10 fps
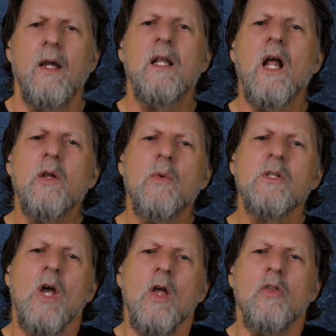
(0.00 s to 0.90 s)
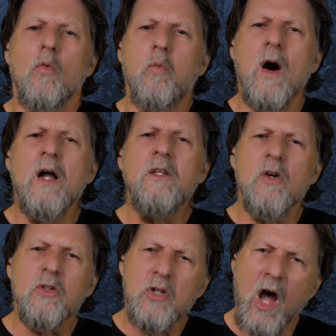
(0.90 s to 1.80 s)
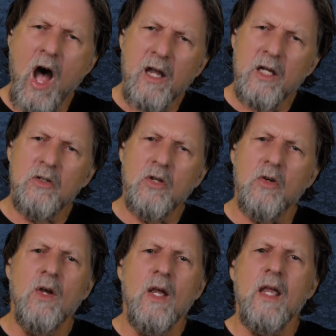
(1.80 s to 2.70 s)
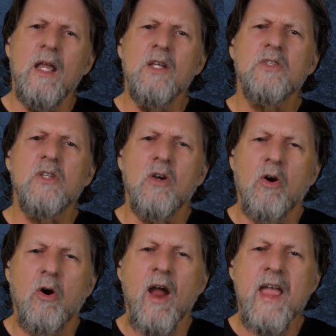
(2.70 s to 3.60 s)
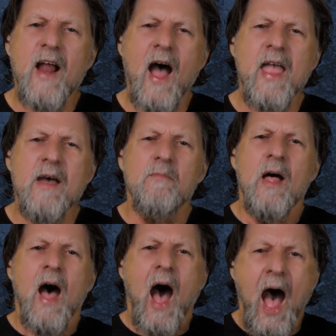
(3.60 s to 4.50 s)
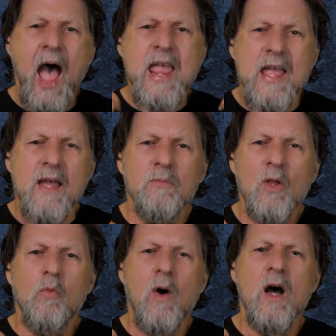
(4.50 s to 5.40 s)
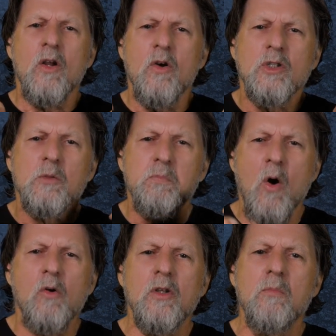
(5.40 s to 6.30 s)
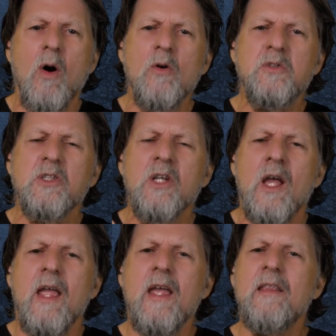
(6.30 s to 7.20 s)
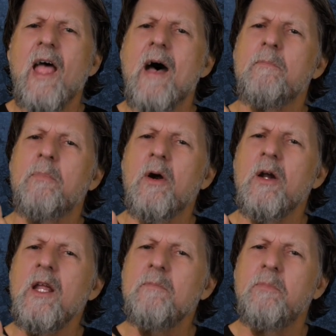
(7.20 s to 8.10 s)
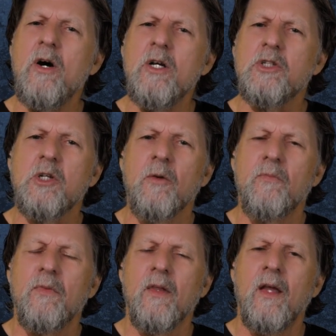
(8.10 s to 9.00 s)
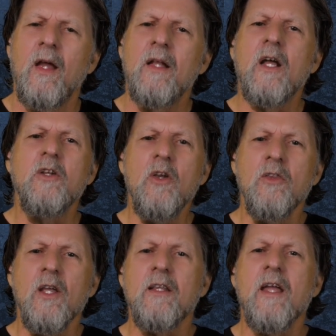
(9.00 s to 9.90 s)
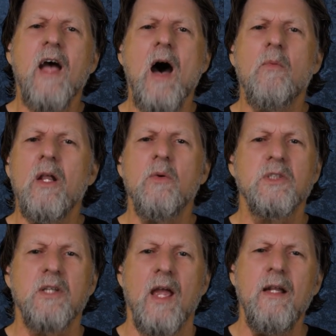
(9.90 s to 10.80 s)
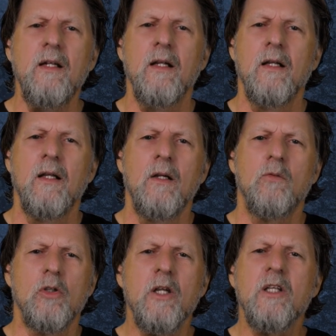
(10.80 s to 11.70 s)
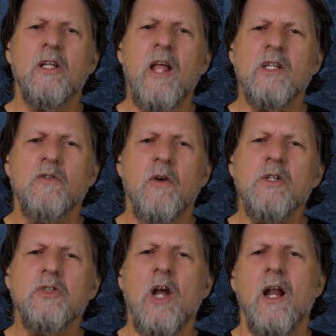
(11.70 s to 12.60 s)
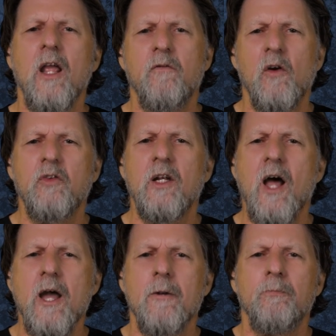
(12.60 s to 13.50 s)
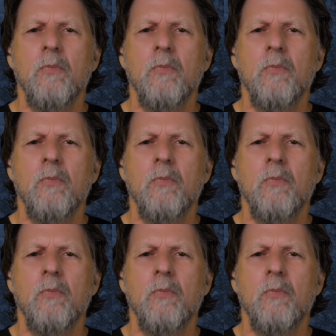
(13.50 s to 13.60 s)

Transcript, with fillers: In other words, the one you're talking to is the great I am. I am the one who spoke to Moses in that burning bush. Now, do you think they got what he was saying? Well, look at the next verse, John 8:59.